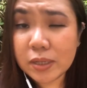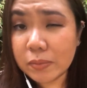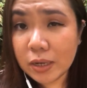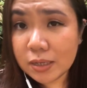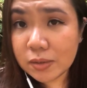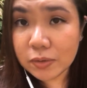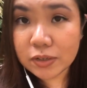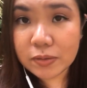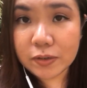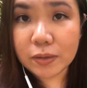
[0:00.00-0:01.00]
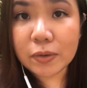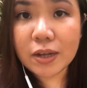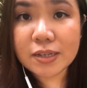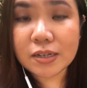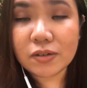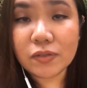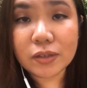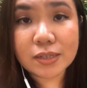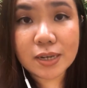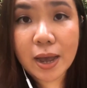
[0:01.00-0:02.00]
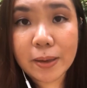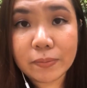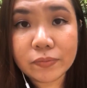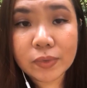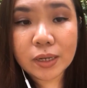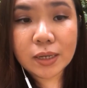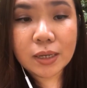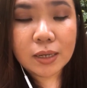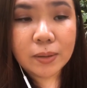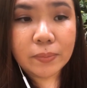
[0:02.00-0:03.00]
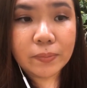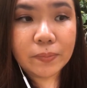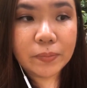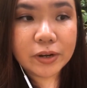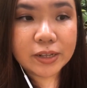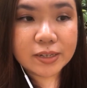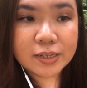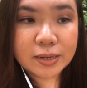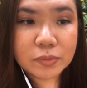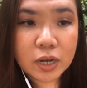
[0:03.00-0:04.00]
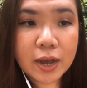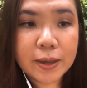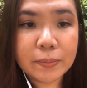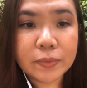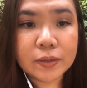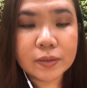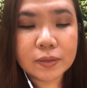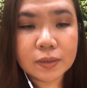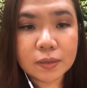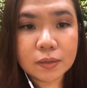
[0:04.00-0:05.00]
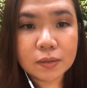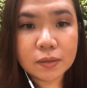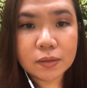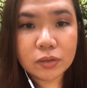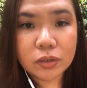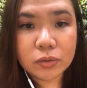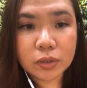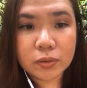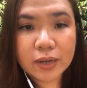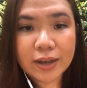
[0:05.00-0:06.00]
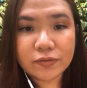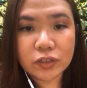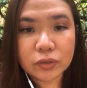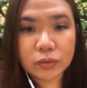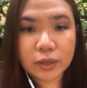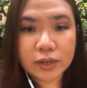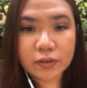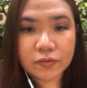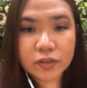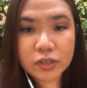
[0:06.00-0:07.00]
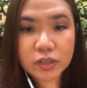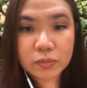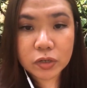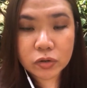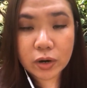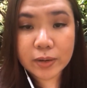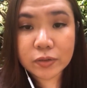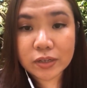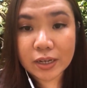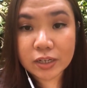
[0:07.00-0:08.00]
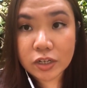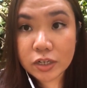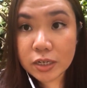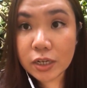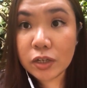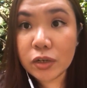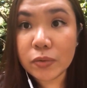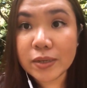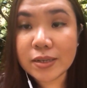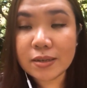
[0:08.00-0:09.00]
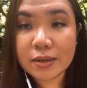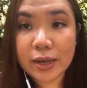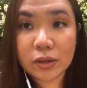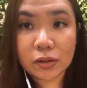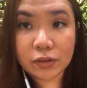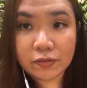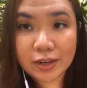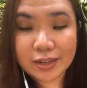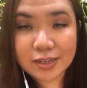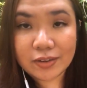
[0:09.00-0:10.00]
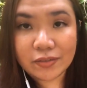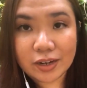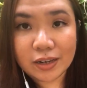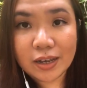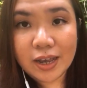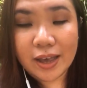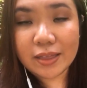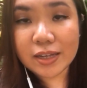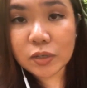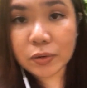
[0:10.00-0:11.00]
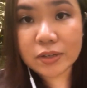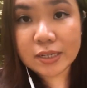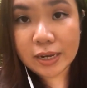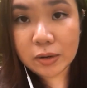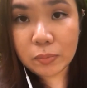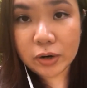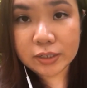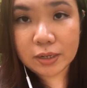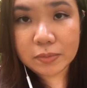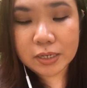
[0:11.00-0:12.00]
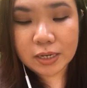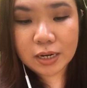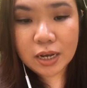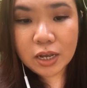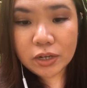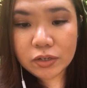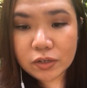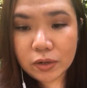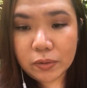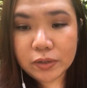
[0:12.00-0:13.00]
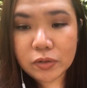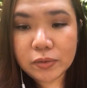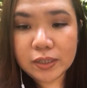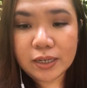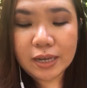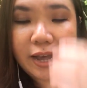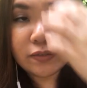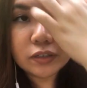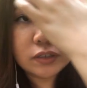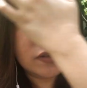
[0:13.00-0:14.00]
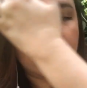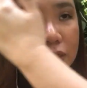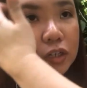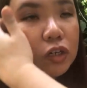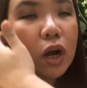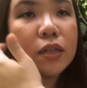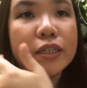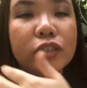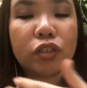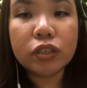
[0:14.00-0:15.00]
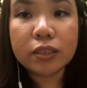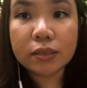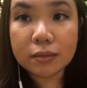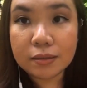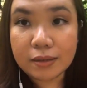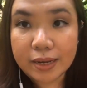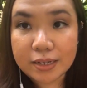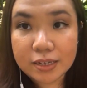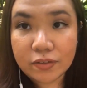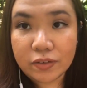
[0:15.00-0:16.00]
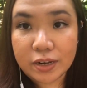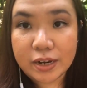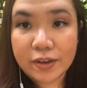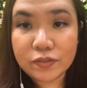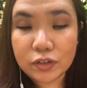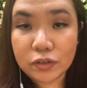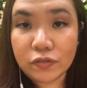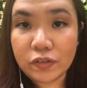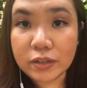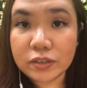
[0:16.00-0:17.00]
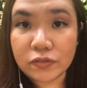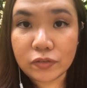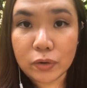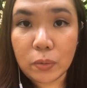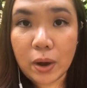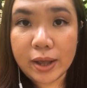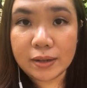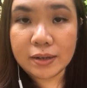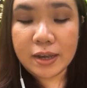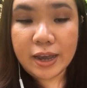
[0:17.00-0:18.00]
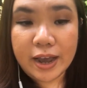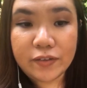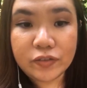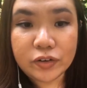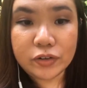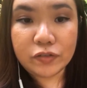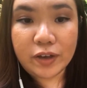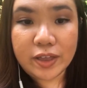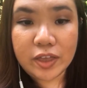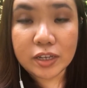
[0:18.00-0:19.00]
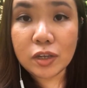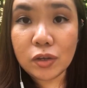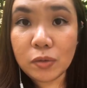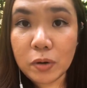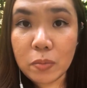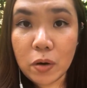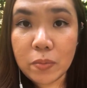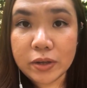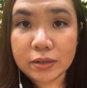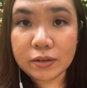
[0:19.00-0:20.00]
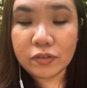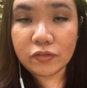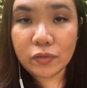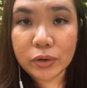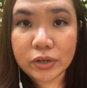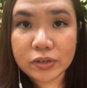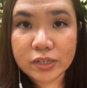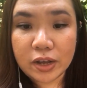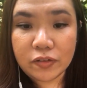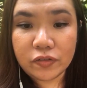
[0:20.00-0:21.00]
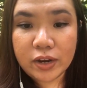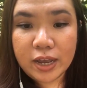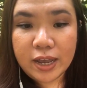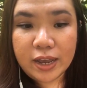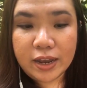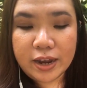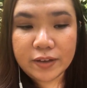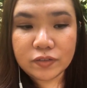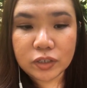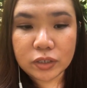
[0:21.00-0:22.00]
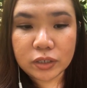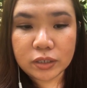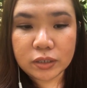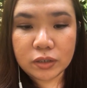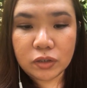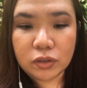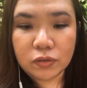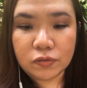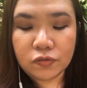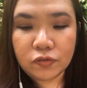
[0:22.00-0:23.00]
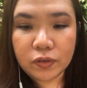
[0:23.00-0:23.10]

really impossible to be positive all the time. But at the same time, you don't have to kind of subscribe to that continuous cycle of negativity. And that's where the second part comes in. So it's really after you've acknowledged the negativity and after you've felt it for a while, after you've had that human moment for yourself, and after you've